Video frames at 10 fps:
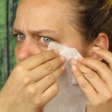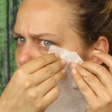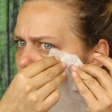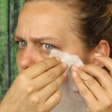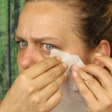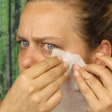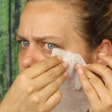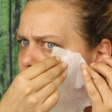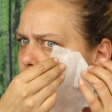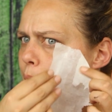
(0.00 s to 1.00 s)
Well, what
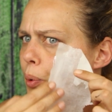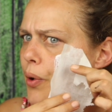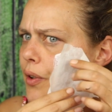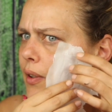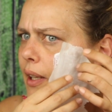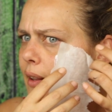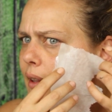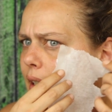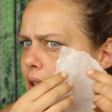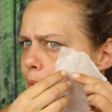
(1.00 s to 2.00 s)
is important
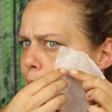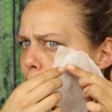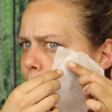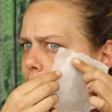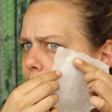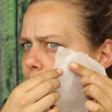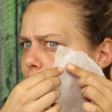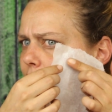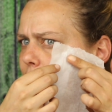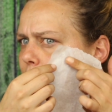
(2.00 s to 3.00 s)
at this point
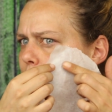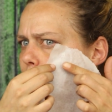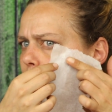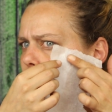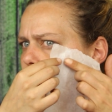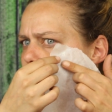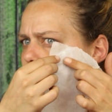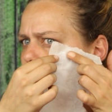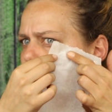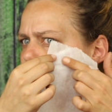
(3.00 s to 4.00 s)
is that you
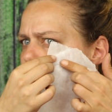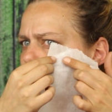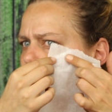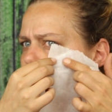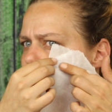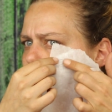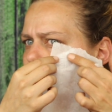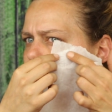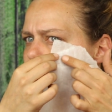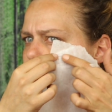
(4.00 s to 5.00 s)

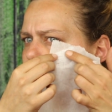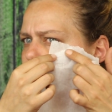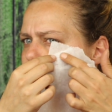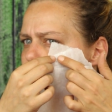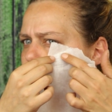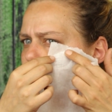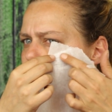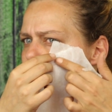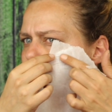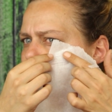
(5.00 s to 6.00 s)
don't get any
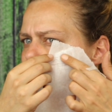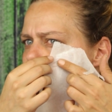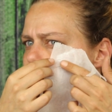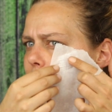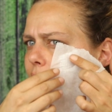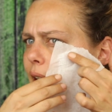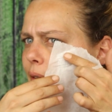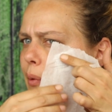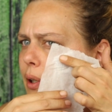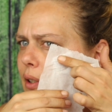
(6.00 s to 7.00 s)
wrinkles in there,
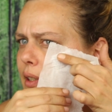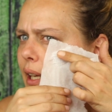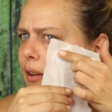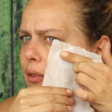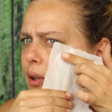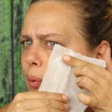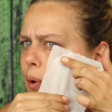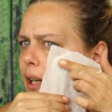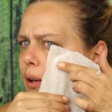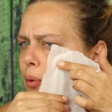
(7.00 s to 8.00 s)
because every
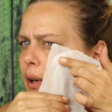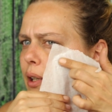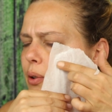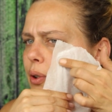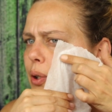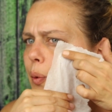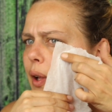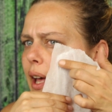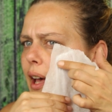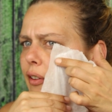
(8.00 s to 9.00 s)
wrinkle you
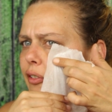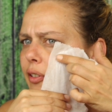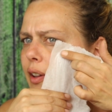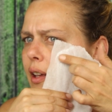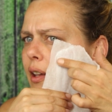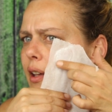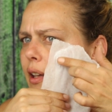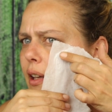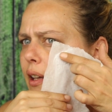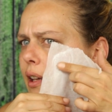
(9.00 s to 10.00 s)
will have
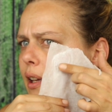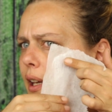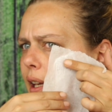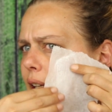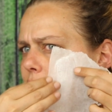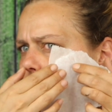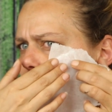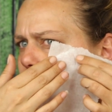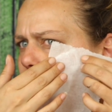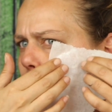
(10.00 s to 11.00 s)
in the
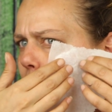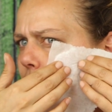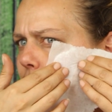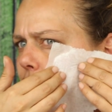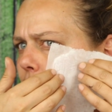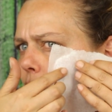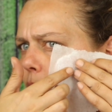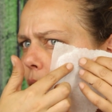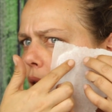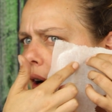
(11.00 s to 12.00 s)
tissue will
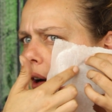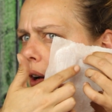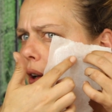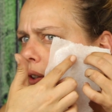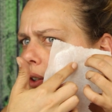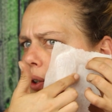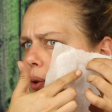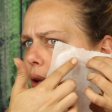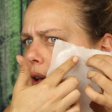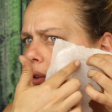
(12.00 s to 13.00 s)
show on
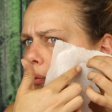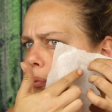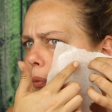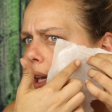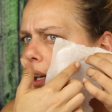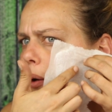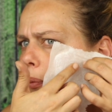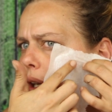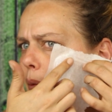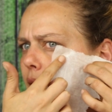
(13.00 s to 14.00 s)
your makeup in a